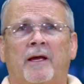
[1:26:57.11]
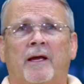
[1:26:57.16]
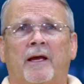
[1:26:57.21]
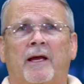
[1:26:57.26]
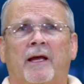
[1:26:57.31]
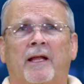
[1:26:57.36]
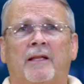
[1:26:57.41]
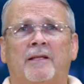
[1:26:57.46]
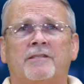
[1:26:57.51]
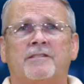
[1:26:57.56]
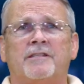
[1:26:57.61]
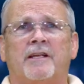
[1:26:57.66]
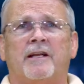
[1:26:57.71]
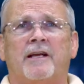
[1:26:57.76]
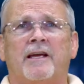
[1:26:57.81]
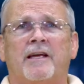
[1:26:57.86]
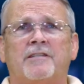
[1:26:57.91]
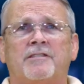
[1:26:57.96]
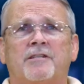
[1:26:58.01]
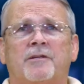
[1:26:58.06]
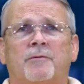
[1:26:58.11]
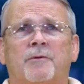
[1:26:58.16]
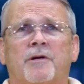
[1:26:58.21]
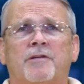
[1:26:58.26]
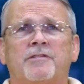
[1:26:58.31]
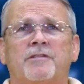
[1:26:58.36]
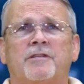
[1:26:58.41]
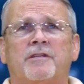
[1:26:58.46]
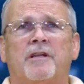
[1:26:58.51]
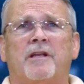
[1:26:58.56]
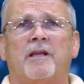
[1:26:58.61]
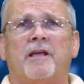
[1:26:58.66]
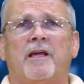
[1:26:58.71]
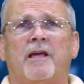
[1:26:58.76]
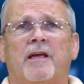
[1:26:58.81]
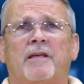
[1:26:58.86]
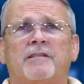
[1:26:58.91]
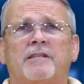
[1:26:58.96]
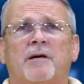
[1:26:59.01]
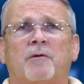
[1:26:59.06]
Alex said, I asked the question
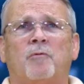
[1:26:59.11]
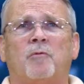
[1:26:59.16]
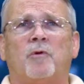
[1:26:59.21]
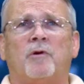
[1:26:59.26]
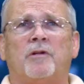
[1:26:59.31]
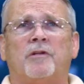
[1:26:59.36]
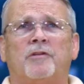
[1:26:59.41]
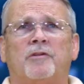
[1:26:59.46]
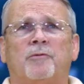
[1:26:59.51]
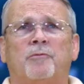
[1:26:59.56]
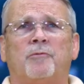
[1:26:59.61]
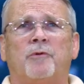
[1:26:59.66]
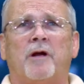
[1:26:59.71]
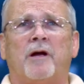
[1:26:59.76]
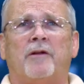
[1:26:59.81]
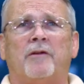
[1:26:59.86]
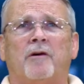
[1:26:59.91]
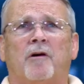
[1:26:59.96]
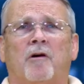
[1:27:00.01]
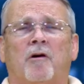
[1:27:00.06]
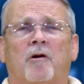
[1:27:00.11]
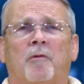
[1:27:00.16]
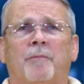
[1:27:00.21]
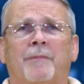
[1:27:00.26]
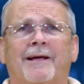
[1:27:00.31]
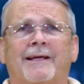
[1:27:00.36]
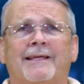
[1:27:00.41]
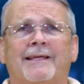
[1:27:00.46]
as I wanted to route all my